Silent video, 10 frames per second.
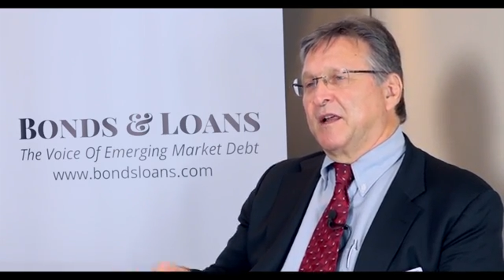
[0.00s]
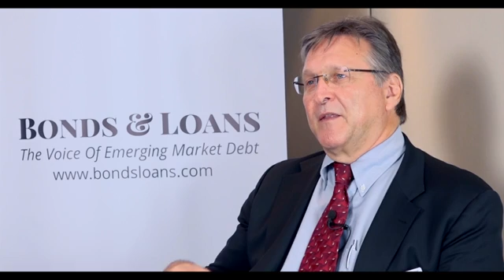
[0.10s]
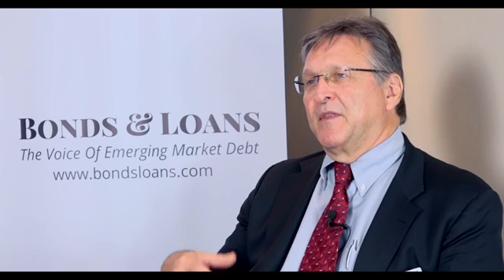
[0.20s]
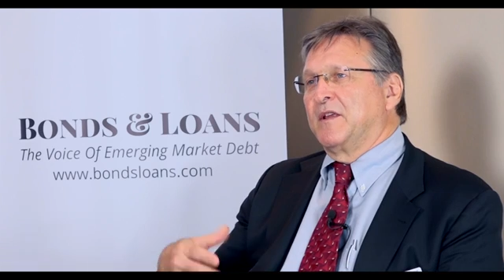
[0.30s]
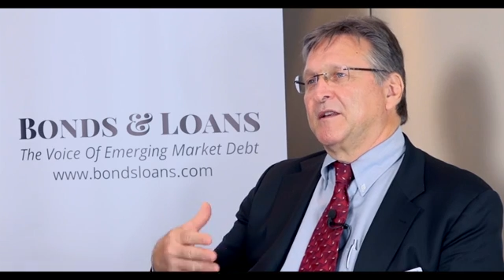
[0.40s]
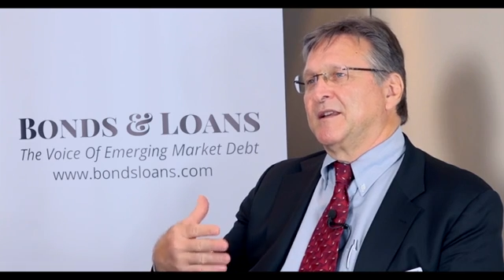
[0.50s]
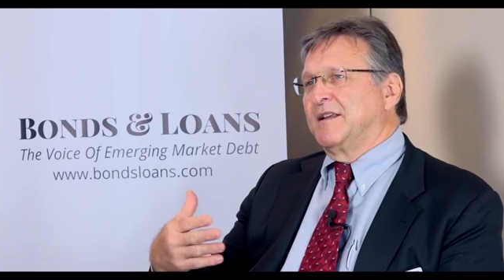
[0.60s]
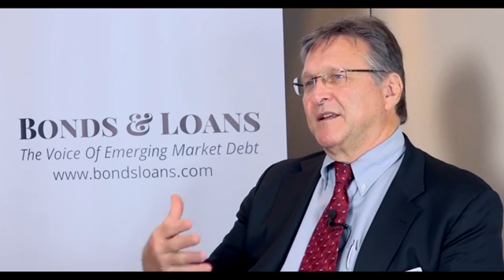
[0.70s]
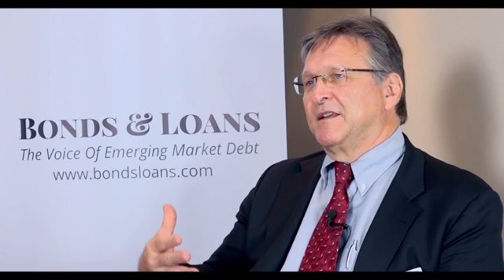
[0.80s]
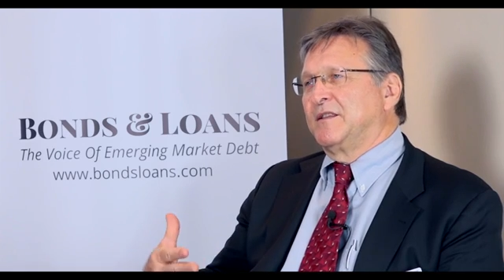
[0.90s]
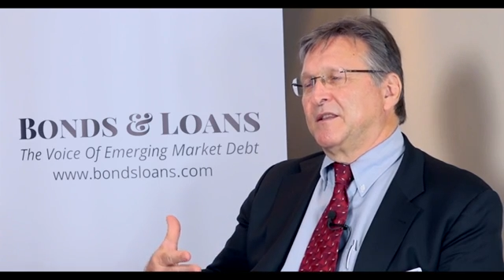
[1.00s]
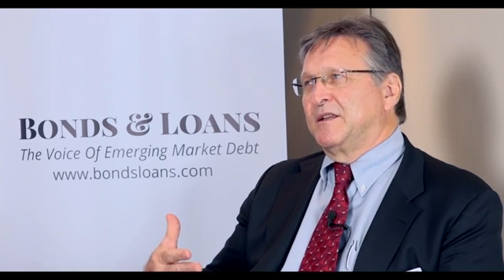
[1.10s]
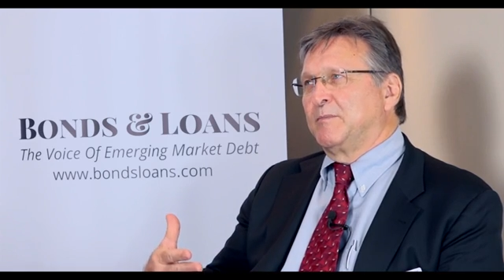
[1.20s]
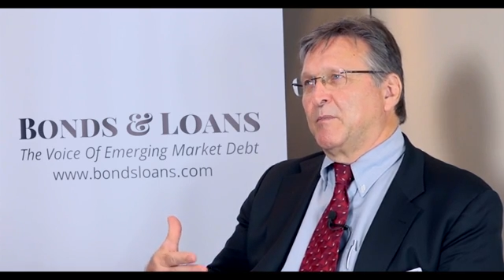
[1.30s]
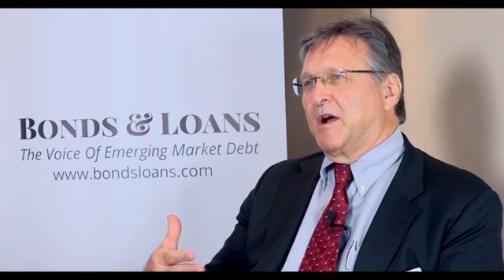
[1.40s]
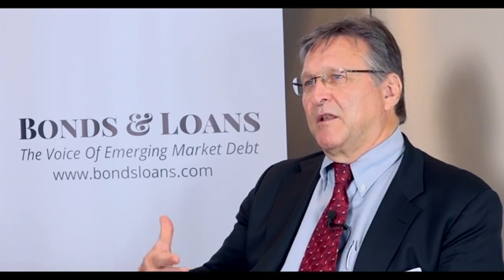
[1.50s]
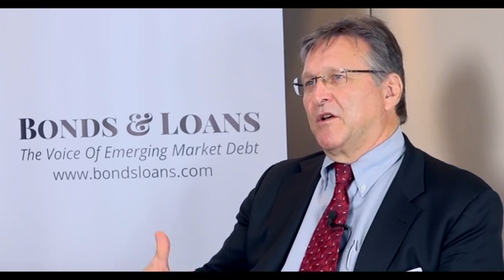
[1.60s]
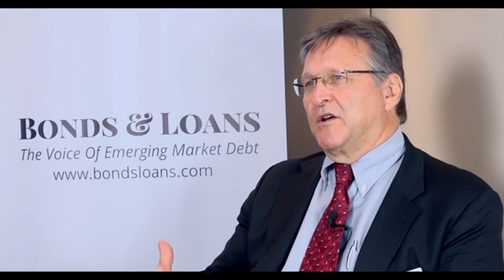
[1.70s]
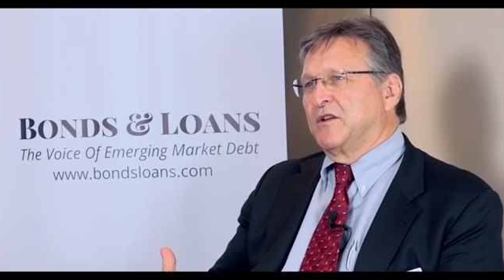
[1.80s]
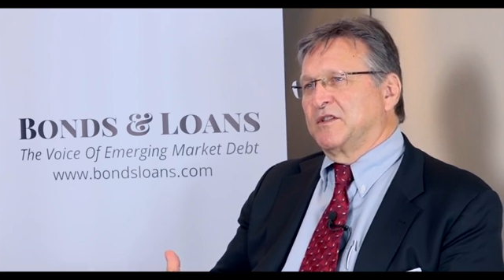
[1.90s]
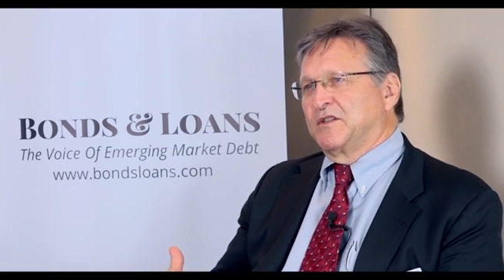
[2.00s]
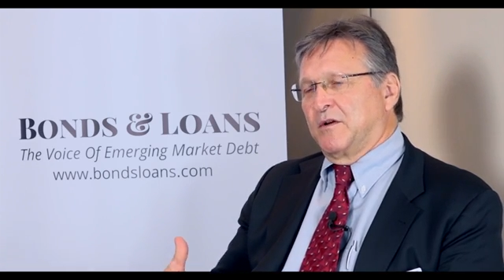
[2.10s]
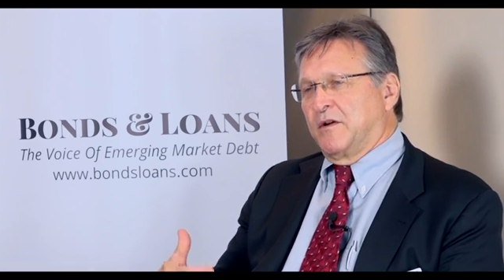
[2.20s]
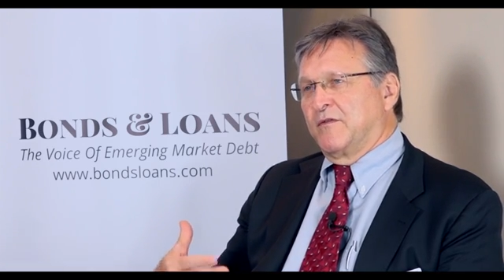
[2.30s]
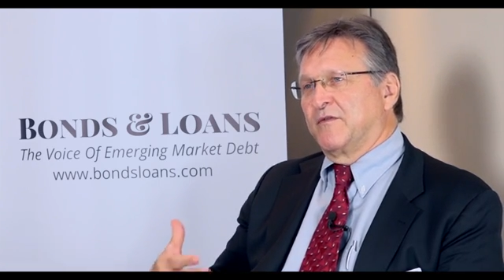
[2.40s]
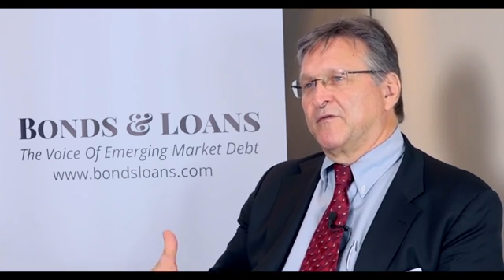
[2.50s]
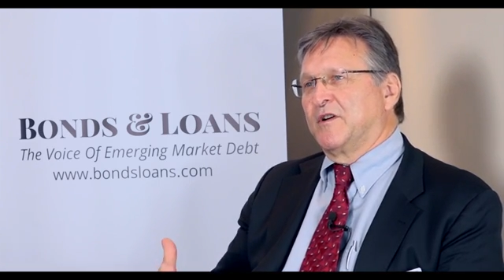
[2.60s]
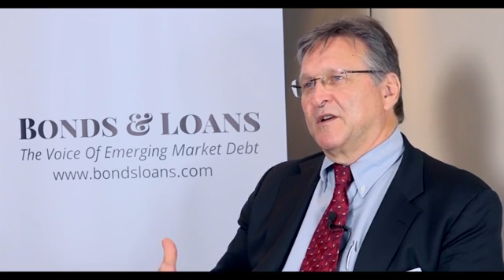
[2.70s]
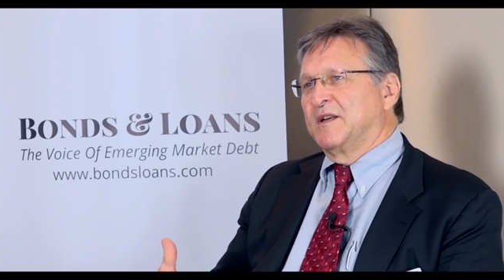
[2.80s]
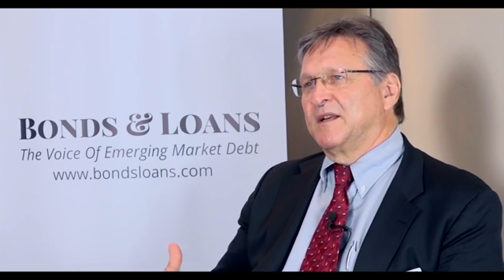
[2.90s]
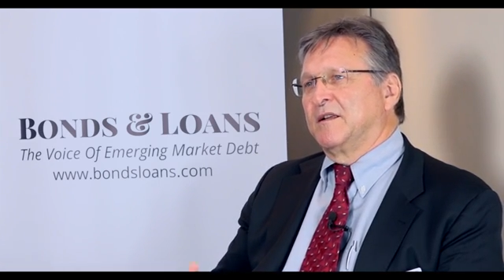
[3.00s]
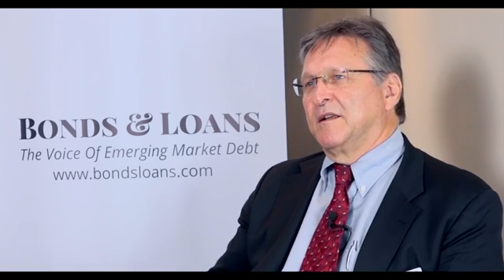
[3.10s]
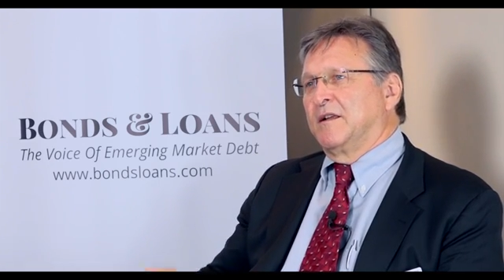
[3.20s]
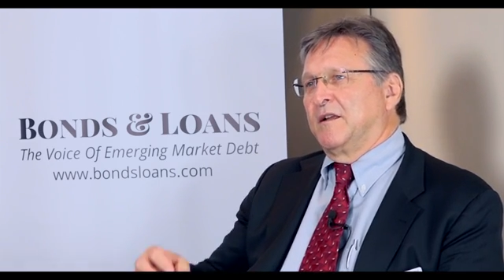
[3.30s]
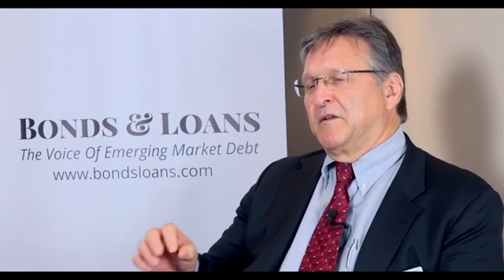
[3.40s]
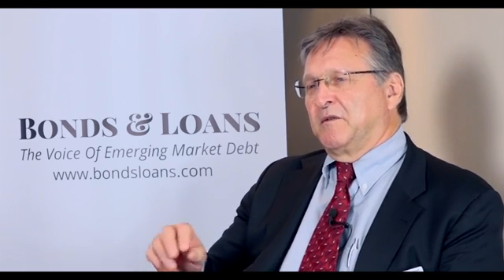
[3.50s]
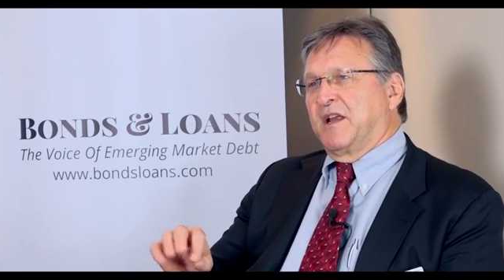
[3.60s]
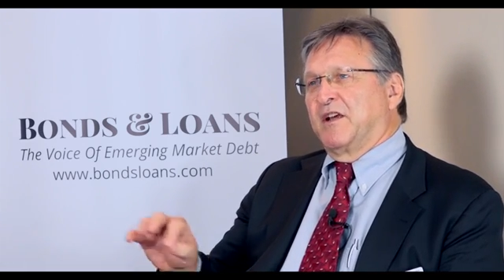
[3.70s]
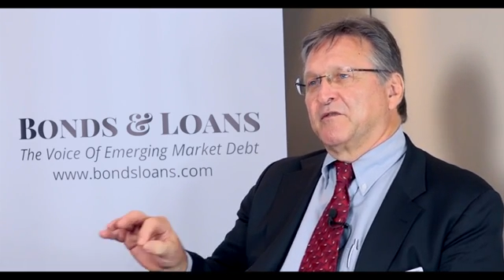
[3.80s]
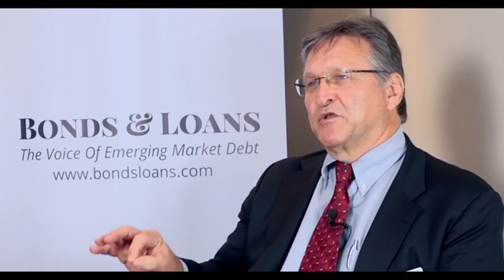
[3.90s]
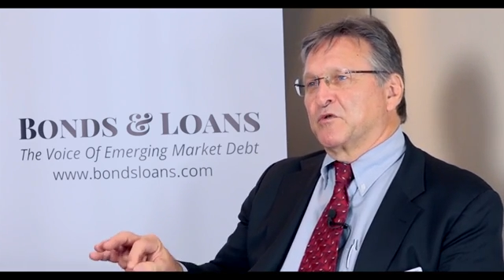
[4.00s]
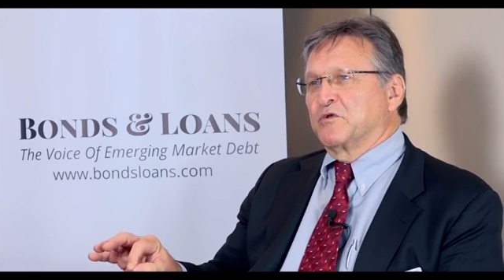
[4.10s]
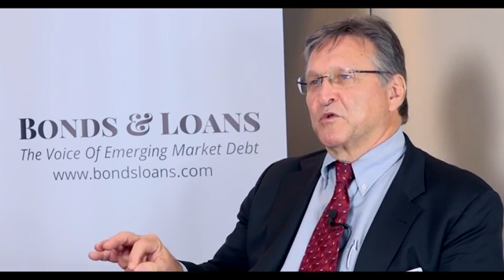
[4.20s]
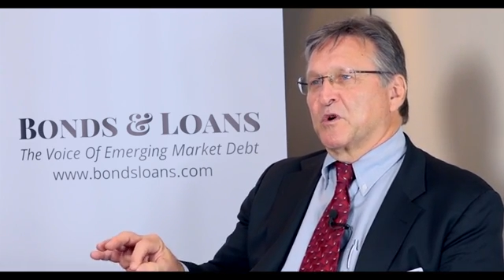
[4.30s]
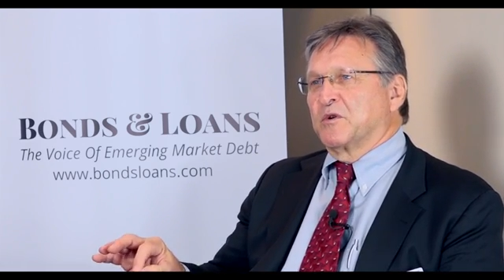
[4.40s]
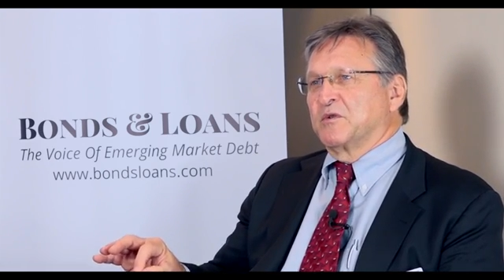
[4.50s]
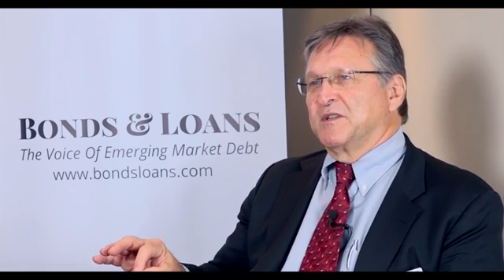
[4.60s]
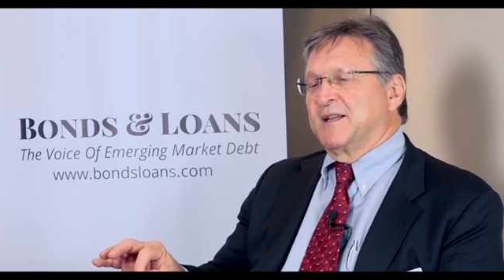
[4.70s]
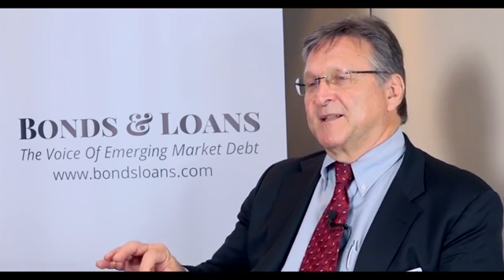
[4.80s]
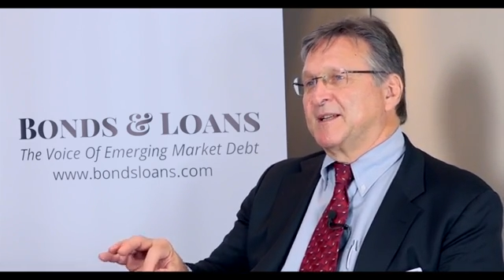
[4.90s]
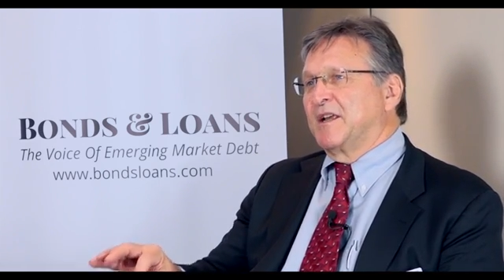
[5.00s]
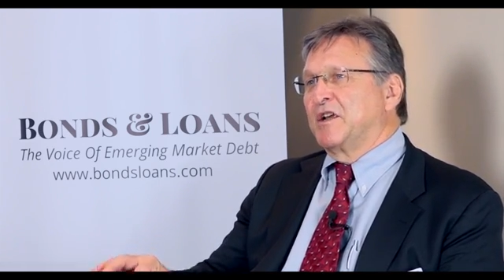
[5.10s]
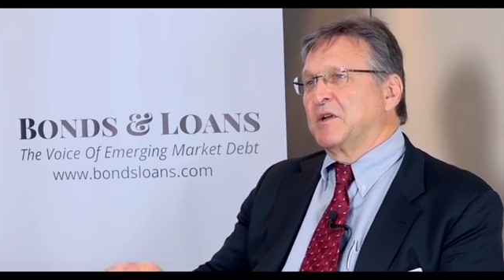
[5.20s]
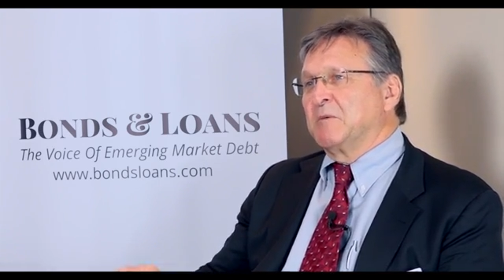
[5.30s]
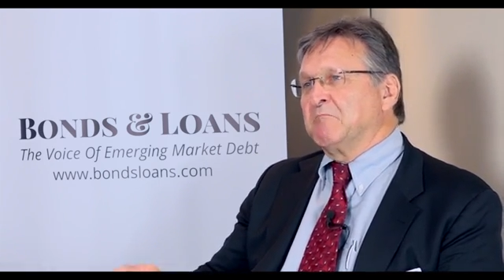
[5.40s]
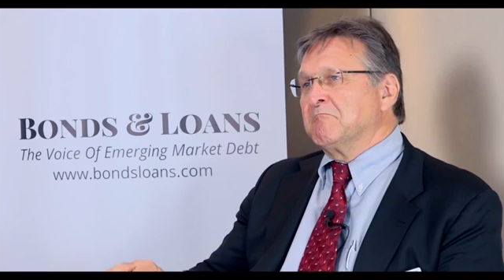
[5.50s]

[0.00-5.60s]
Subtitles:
And then in the bylaws of the fund, they have certain triggers that say